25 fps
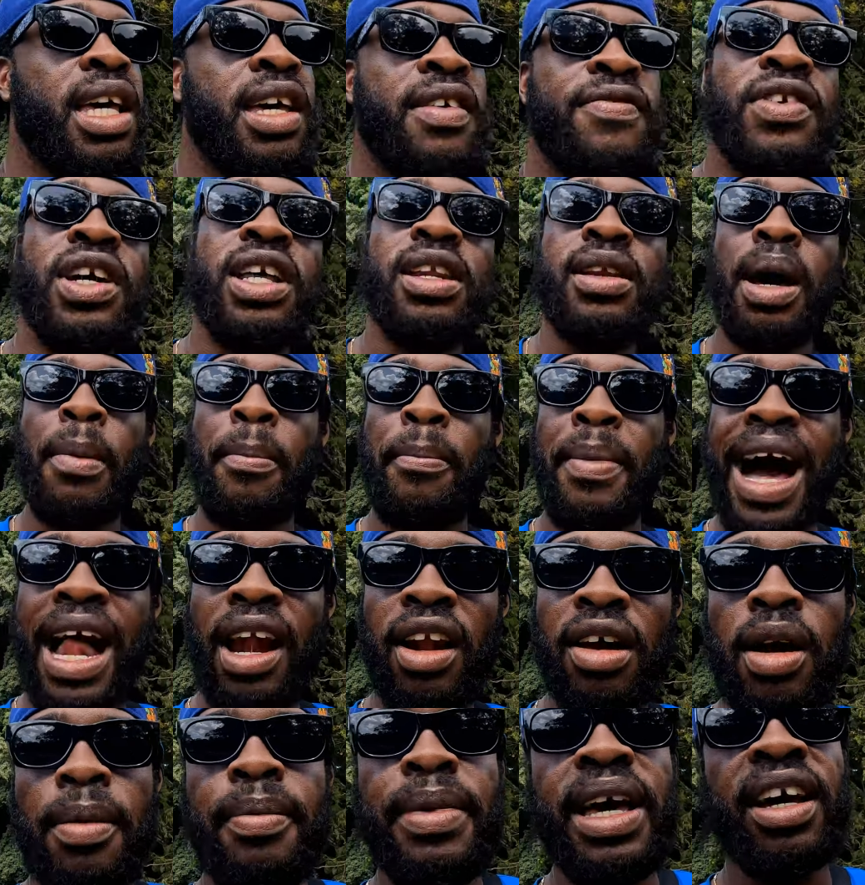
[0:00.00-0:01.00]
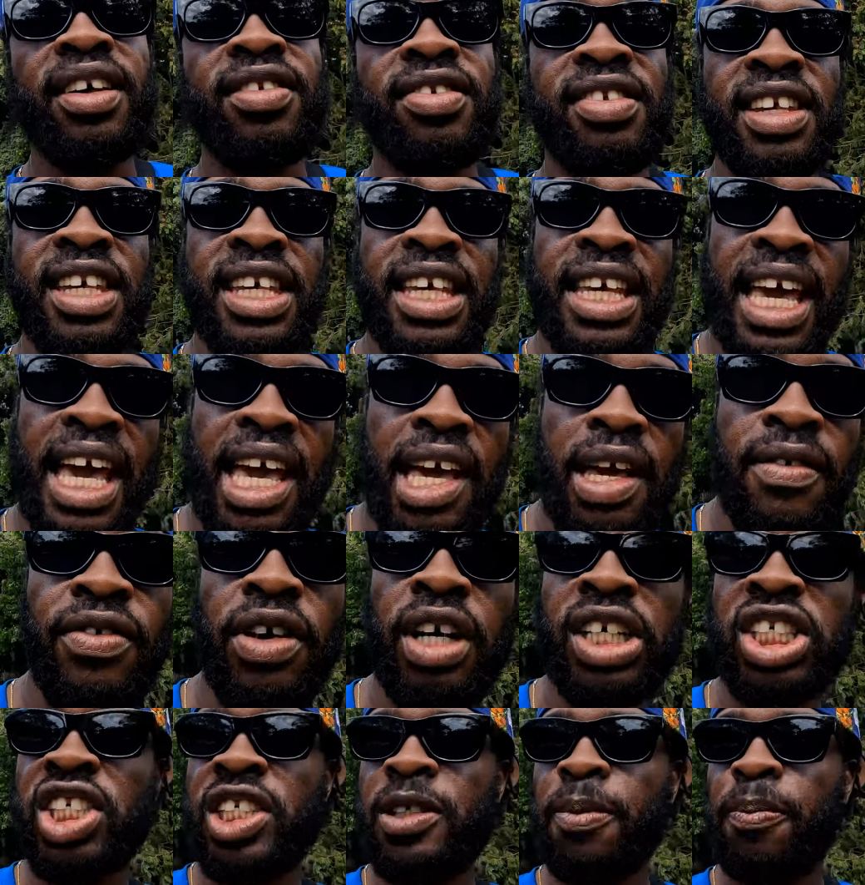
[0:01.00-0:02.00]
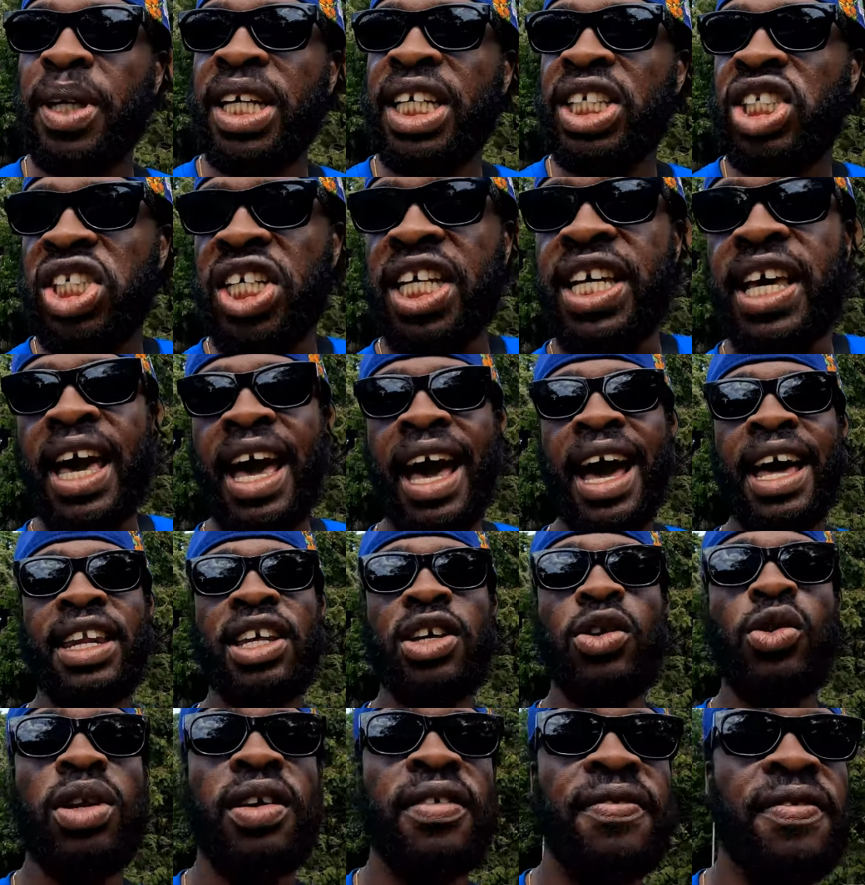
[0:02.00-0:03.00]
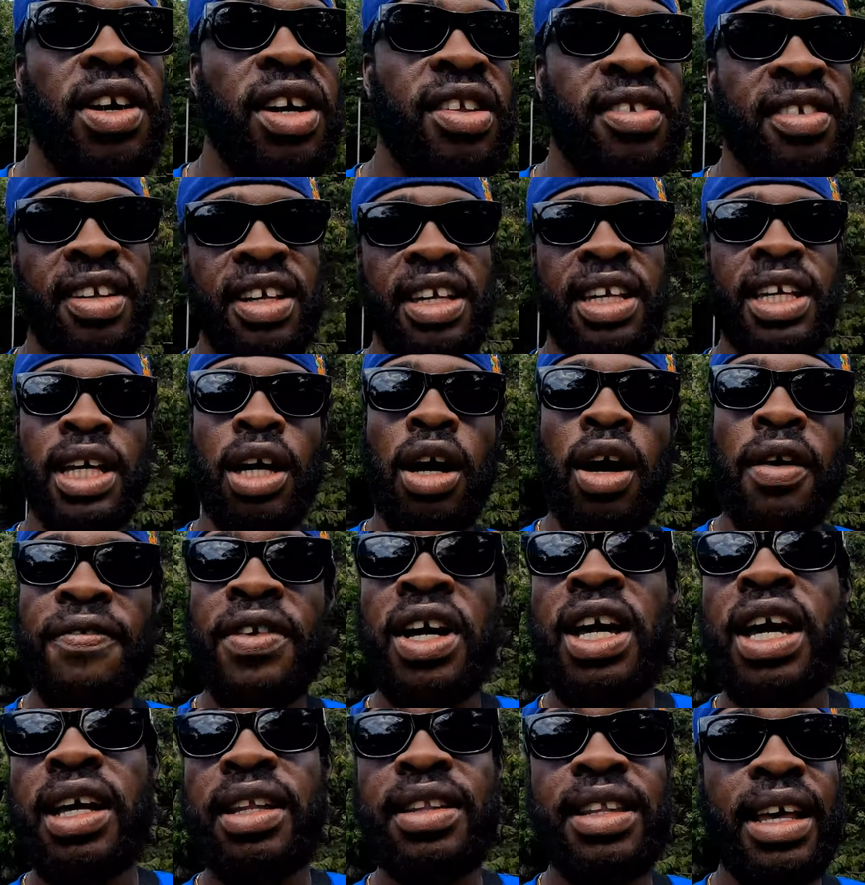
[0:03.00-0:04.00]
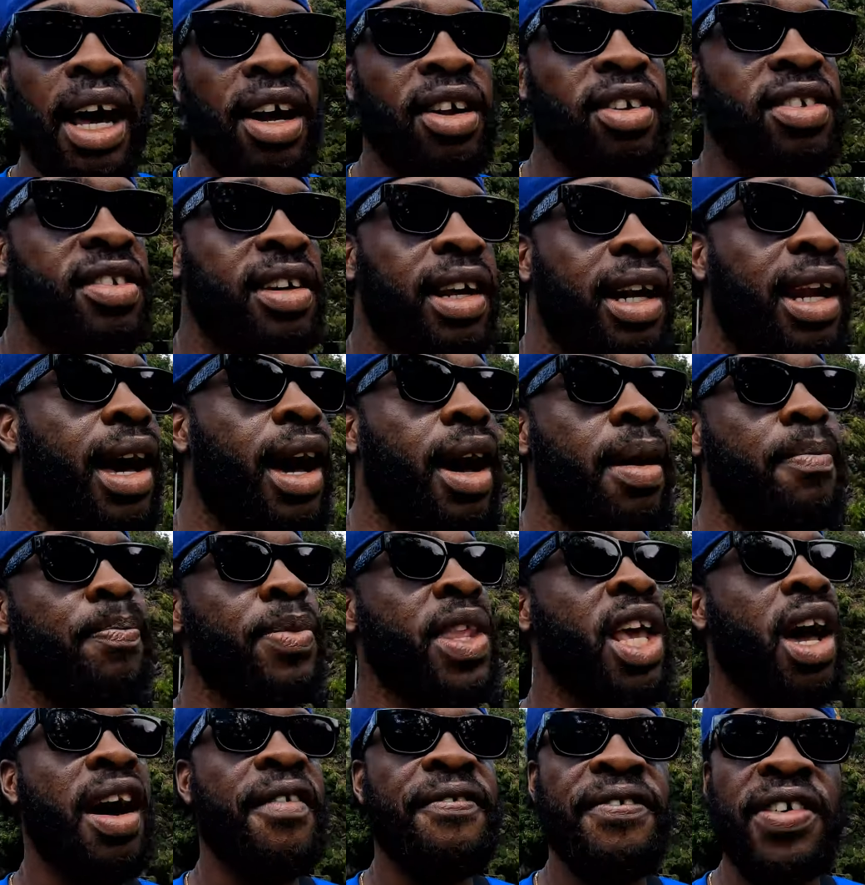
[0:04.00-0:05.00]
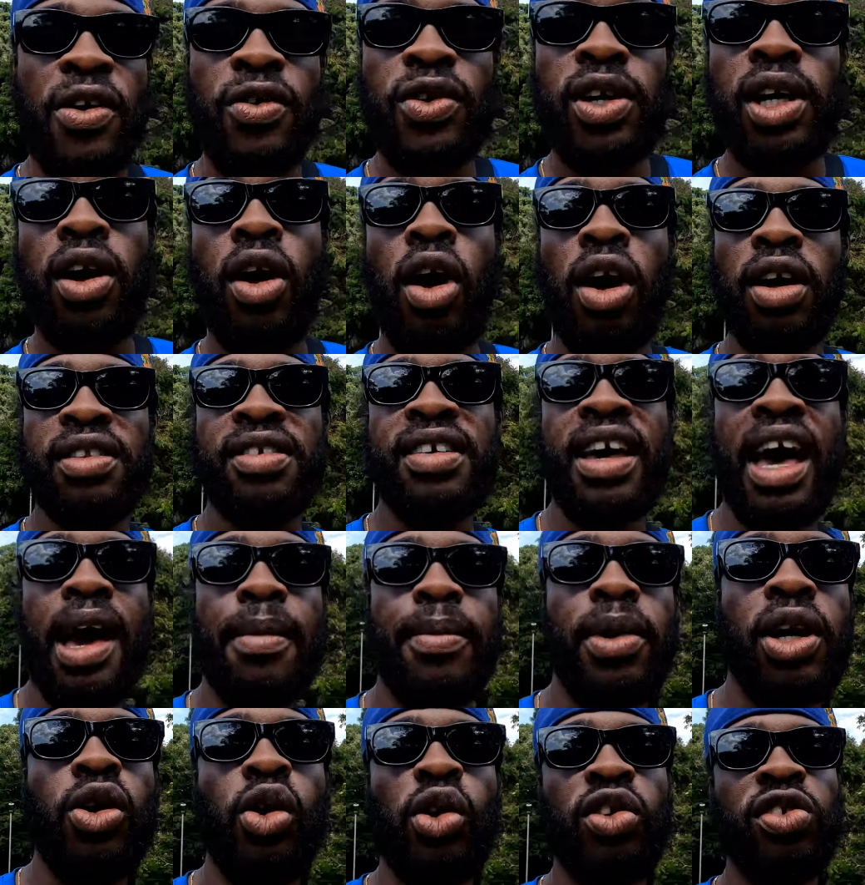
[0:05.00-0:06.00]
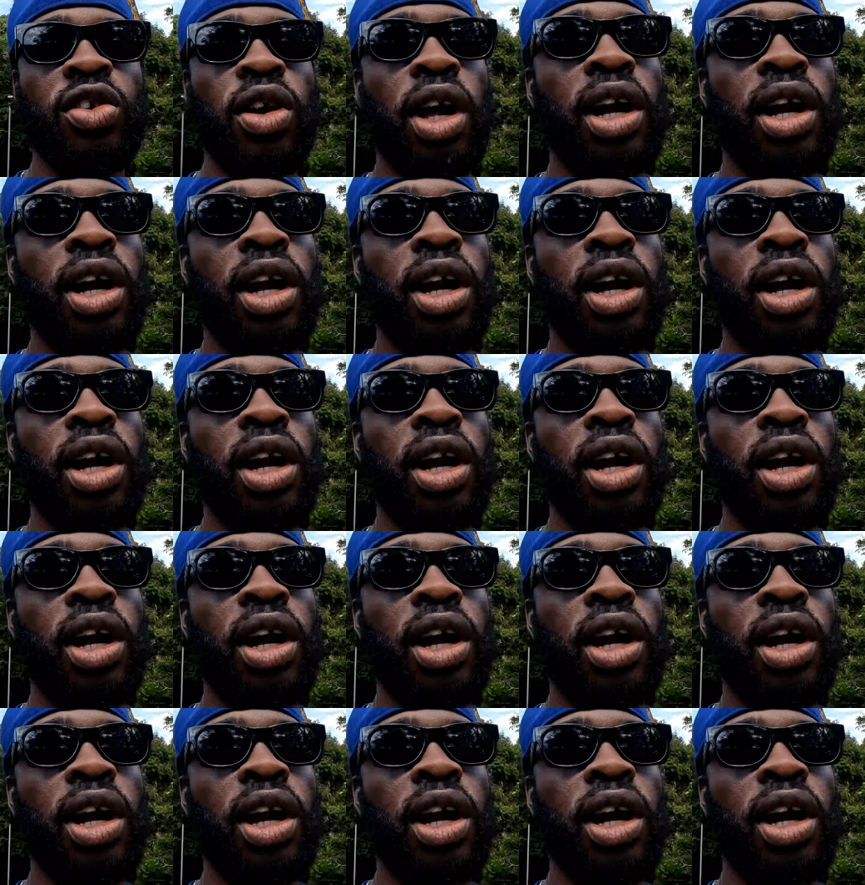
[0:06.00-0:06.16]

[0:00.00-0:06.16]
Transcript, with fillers: Even Malcolm X, he gave a speech here at the University of Dar es Salaam a very long time ago.